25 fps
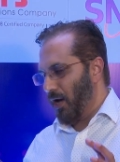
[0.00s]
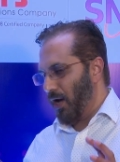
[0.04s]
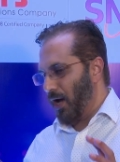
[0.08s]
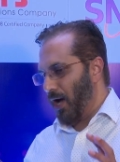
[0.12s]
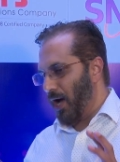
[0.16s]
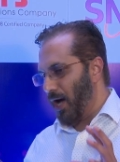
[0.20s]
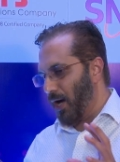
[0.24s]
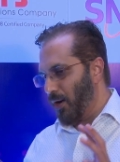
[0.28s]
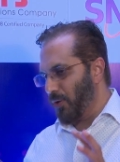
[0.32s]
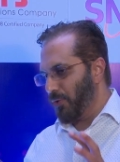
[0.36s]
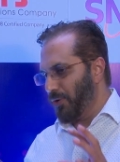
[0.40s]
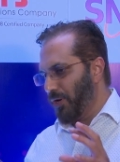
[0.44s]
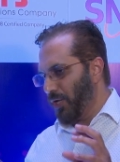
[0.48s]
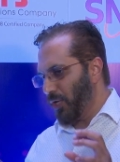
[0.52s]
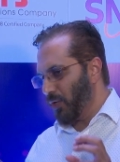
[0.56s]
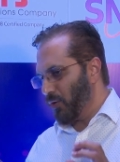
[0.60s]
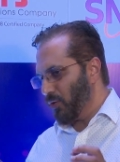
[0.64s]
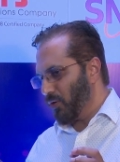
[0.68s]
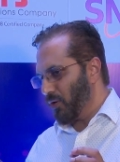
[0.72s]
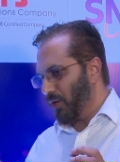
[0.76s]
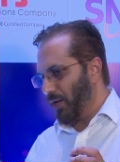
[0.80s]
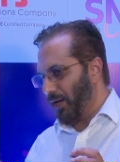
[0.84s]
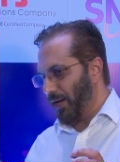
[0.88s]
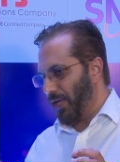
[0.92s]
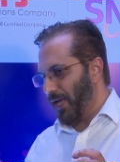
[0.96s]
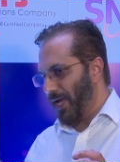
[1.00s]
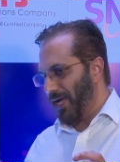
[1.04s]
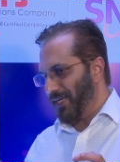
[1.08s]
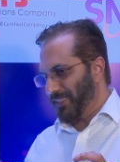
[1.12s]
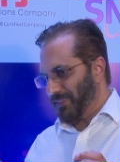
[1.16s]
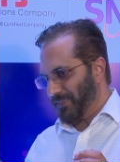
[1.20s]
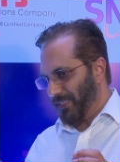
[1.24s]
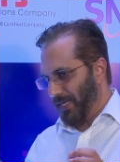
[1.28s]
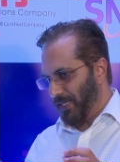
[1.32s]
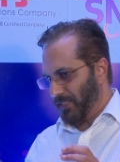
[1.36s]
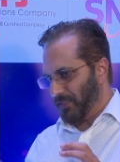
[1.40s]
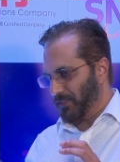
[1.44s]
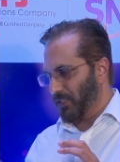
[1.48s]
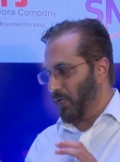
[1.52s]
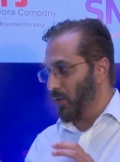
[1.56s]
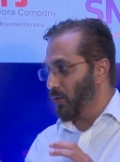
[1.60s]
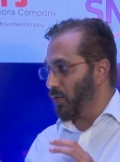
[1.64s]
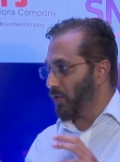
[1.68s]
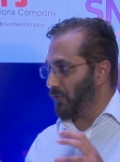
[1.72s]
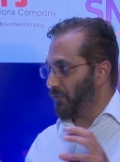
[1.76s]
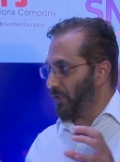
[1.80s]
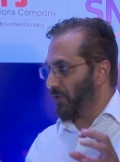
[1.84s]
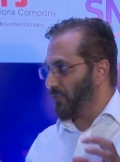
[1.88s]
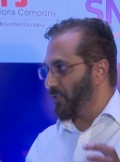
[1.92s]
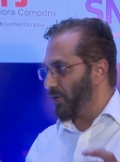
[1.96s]
How do you create sense
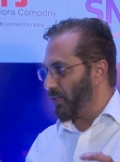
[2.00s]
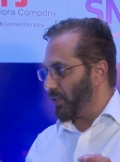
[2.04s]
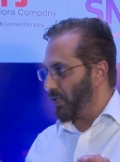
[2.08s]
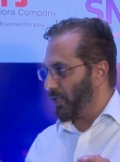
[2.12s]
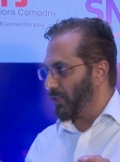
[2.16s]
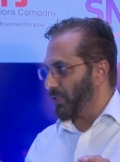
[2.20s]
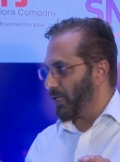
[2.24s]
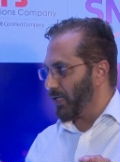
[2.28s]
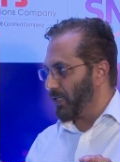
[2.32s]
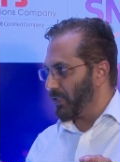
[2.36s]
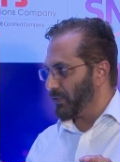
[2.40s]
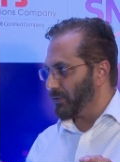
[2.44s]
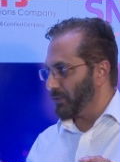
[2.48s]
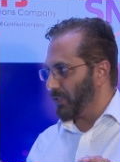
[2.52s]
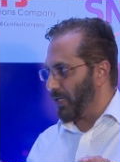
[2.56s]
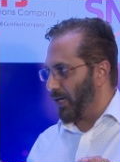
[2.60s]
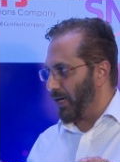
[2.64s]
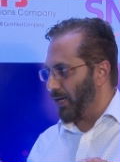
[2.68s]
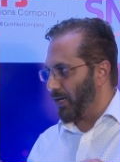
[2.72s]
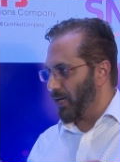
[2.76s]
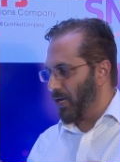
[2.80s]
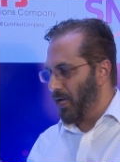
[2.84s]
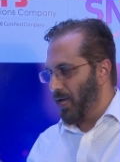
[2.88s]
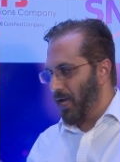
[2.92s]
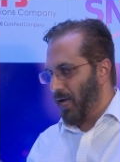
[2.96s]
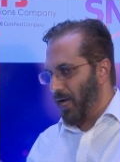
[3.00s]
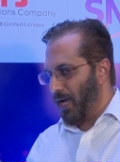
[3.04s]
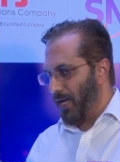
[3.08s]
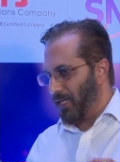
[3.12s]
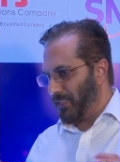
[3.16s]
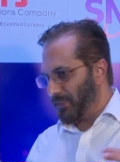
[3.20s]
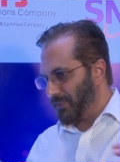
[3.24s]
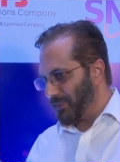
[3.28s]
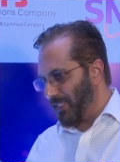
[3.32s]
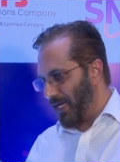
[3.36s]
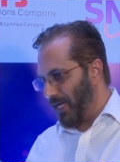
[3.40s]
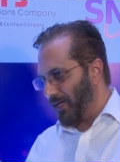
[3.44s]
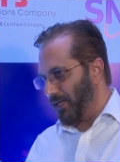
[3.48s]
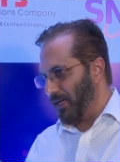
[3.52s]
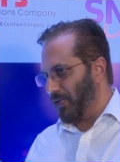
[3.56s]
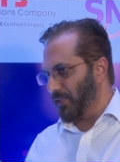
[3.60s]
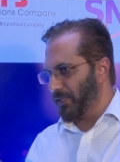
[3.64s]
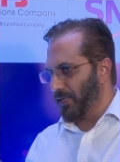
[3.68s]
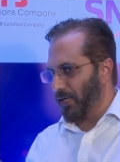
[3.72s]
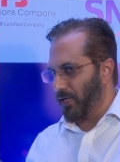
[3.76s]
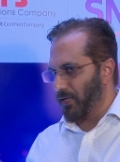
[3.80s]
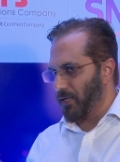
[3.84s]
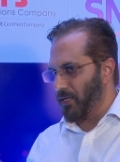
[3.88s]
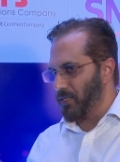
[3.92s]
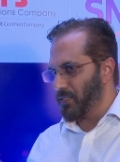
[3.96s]
out of everything that is there and channel
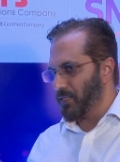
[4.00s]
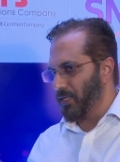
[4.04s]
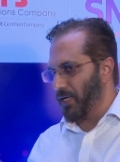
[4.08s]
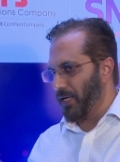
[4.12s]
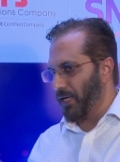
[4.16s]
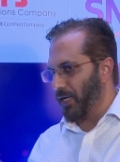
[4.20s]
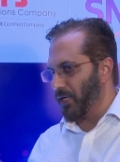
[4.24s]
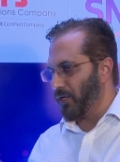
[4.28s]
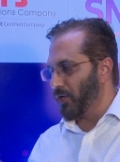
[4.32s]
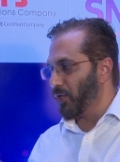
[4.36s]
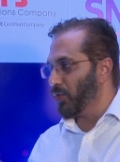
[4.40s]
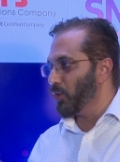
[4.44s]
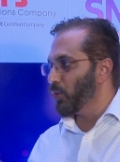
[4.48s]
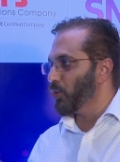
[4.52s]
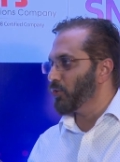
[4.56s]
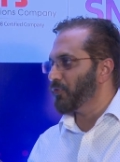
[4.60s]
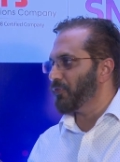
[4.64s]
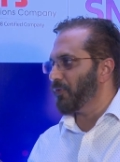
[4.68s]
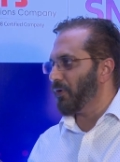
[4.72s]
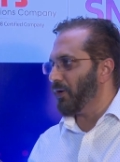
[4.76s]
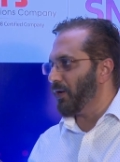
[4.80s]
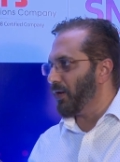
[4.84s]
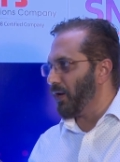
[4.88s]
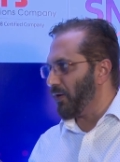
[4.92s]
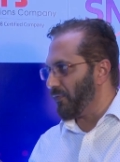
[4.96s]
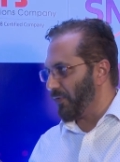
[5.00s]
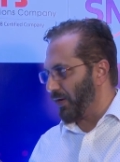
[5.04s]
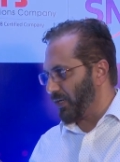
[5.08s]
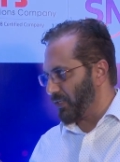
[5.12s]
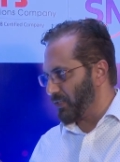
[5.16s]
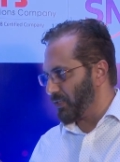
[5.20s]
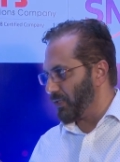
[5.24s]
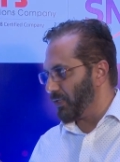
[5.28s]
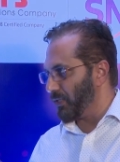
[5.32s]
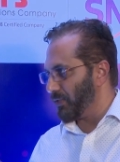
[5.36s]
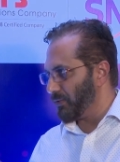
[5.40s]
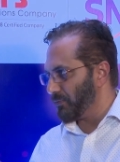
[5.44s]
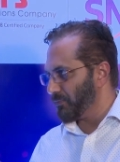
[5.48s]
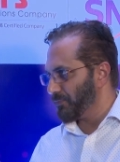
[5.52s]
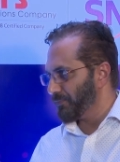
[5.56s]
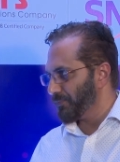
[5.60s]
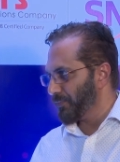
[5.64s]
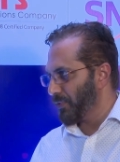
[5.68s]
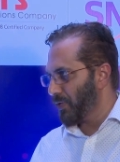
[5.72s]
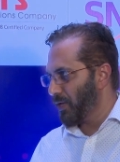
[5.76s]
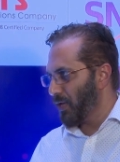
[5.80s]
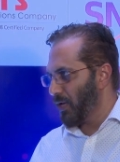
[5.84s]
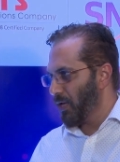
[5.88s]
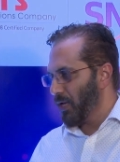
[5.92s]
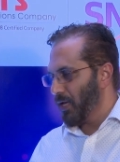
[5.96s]
the energy into useful innovation?
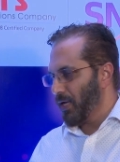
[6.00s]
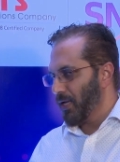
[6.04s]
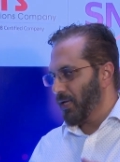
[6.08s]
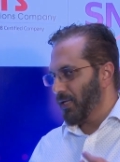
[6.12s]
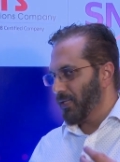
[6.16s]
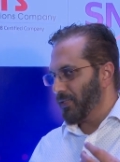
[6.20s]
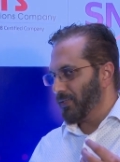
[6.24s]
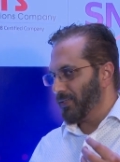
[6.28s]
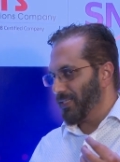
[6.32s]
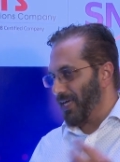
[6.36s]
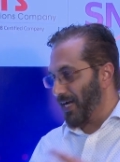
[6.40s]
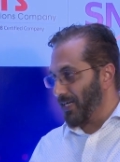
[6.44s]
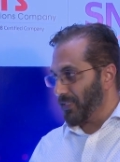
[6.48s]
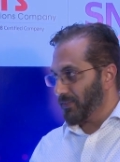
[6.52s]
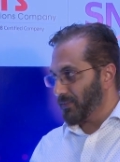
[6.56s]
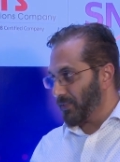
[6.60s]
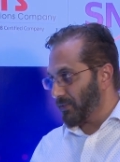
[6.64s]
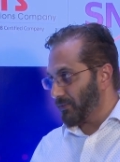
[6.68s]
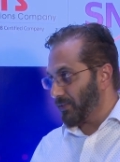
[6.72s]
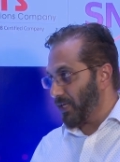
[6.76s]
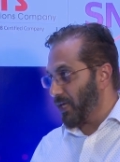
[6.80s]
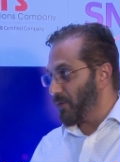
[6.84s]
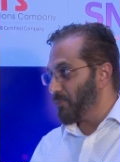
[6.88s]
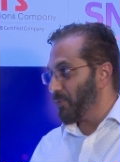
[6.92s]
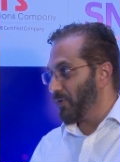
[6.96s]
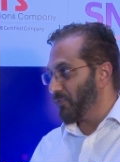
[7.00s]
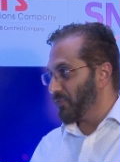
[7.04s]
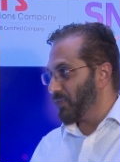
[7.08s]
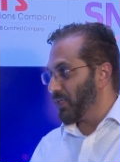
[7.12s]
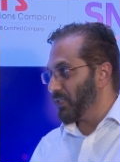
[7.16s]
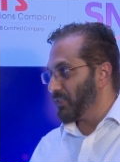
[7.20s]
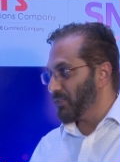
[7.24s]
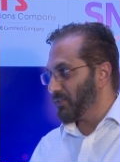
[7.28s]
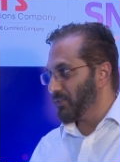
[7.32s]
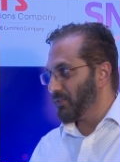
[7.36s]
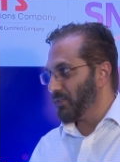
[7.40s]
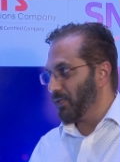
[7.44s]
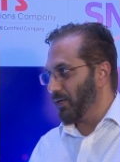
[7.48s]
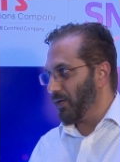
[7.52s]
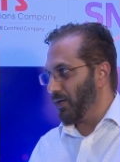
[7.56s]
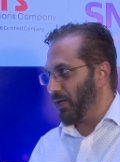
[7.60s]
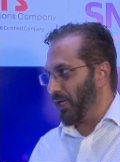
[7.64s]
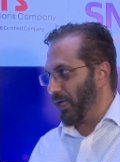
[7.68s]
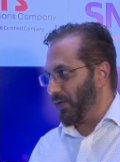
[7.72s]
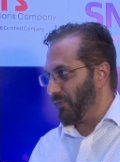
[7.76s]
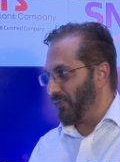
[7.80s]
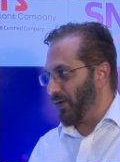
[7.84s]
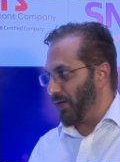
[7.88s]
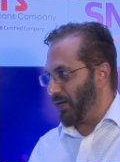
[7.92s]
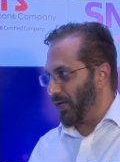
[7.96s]
That is the theme of this
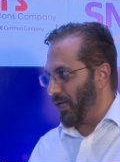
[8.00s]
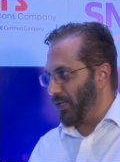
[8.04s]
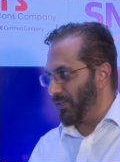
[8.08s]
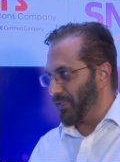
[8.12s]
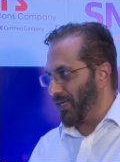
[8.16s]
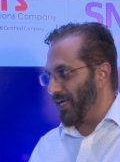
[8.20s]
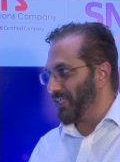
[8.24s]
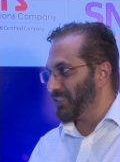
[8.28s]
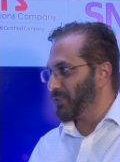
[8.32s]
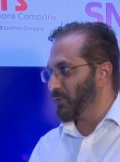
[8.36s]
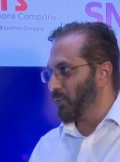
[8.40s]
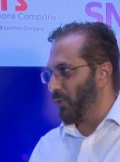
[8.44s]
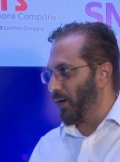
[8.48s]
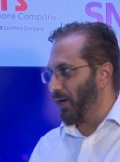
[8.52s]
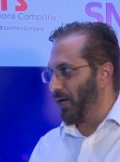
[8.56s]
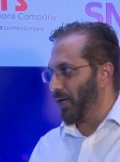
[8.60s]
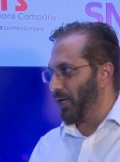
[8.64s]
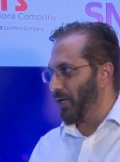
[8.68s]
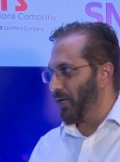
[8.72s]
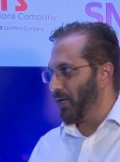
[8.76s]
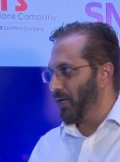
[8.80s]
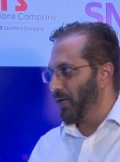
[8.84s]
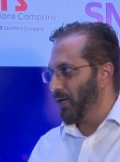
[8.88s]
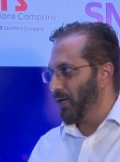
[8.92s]
uh, event, and that's why